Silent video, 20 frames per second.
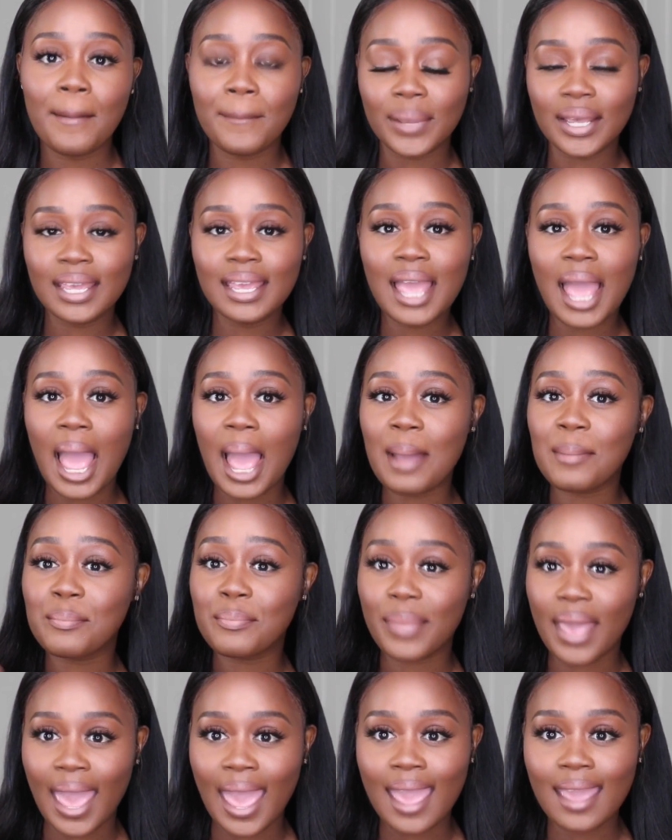but
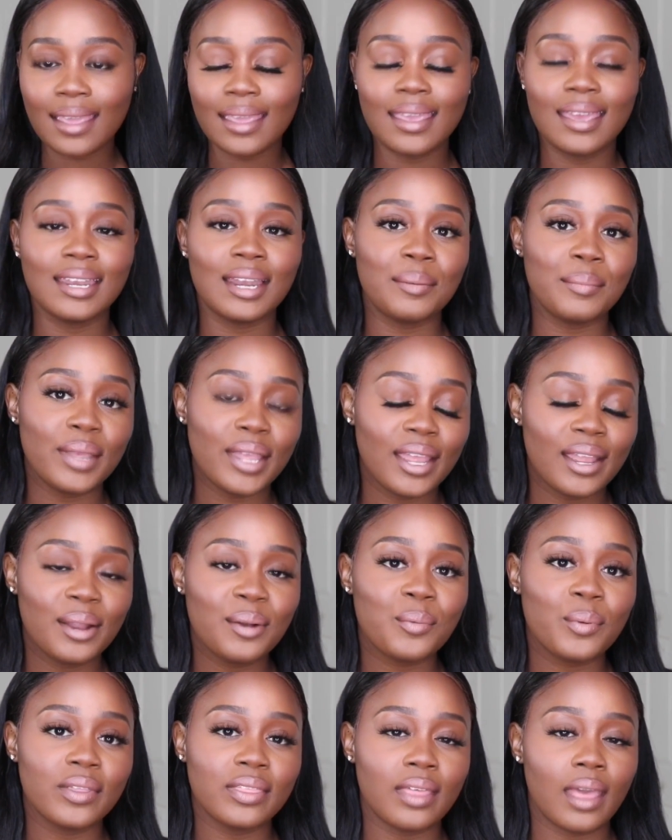I'm back and I'm
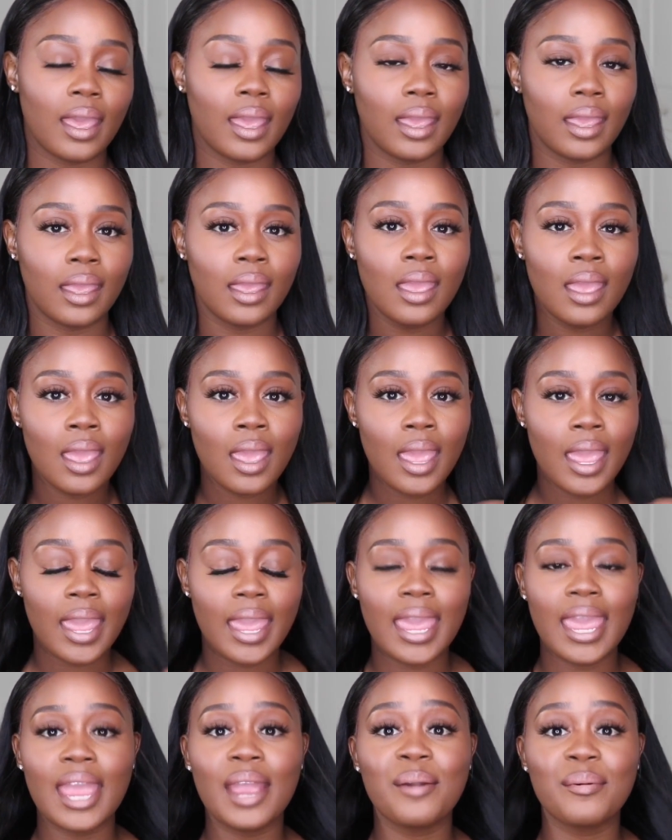here with a
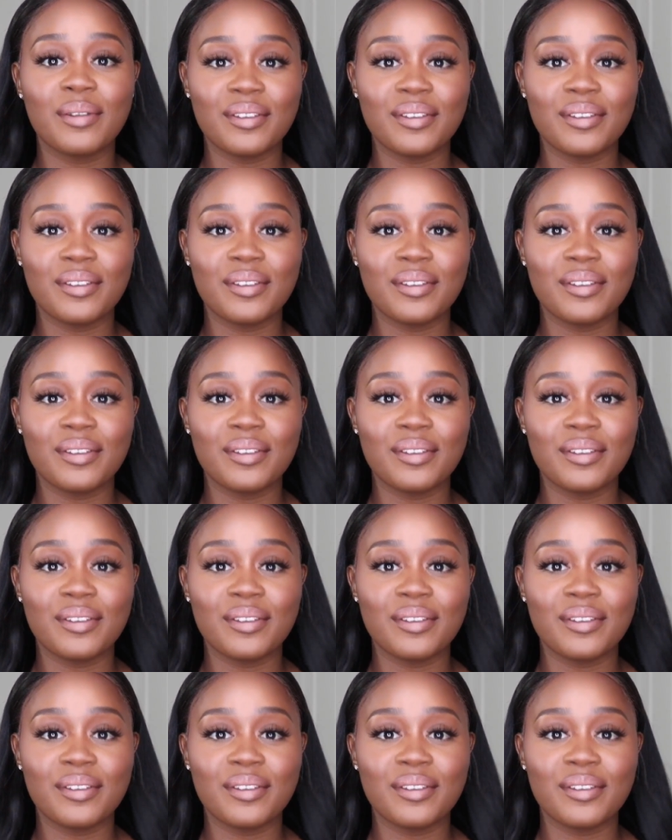hair